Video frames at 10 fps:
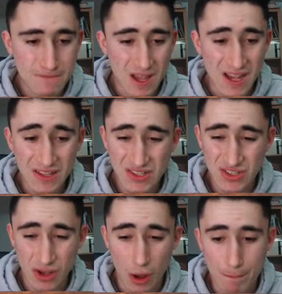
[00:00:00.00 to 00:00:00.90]
it's
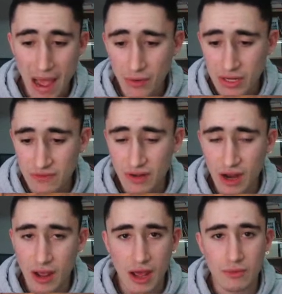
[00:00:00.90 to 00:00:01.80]
about even.
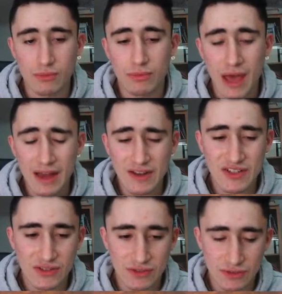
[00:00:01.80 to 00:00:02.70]
I had a
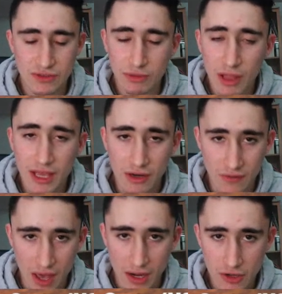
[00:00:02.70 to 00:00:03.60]
slight
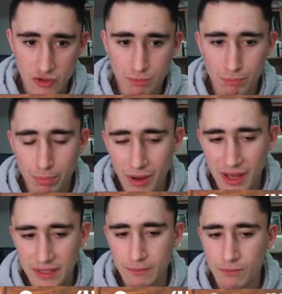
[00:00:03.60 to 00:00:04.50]
advantage, but
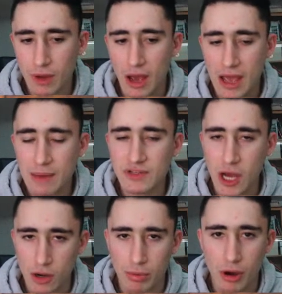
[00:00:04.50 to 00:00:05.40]
I am down
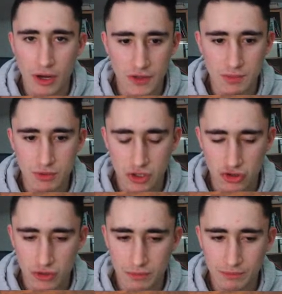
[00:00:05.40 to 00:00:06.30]
a pawn in this
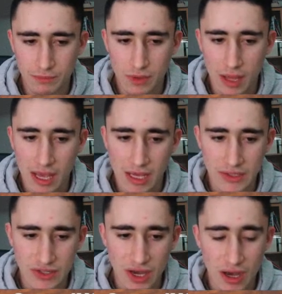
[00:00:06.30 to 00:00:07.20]
position. And
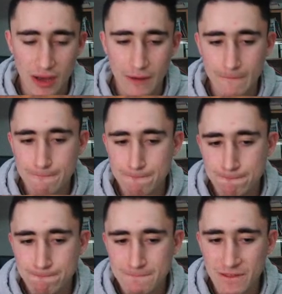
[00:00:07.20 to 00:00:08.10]

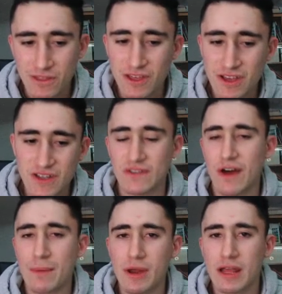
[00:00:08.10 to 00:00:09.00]
the thing is, if I'm
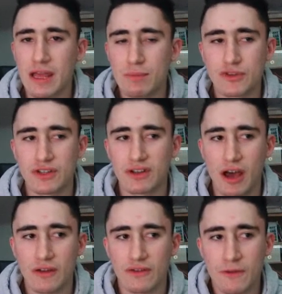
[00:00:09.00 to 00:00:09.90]
not able to kind
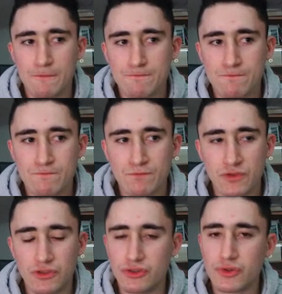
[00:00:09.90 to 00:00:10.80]
of
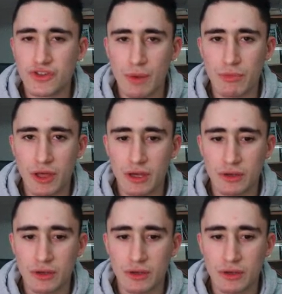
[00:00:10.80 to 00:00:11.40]
do something